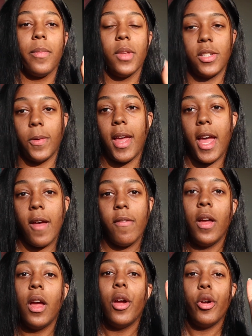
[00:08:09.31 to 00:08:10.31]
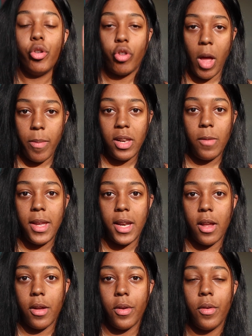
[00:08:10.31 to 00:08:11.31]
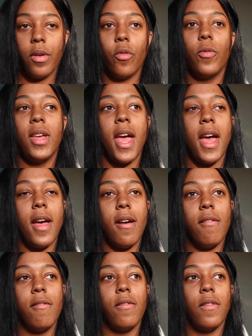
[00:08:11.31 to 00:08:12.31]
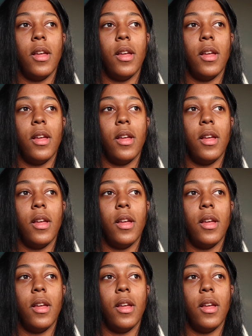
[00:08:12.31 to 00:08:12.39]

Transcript: So we have drop in libido, we have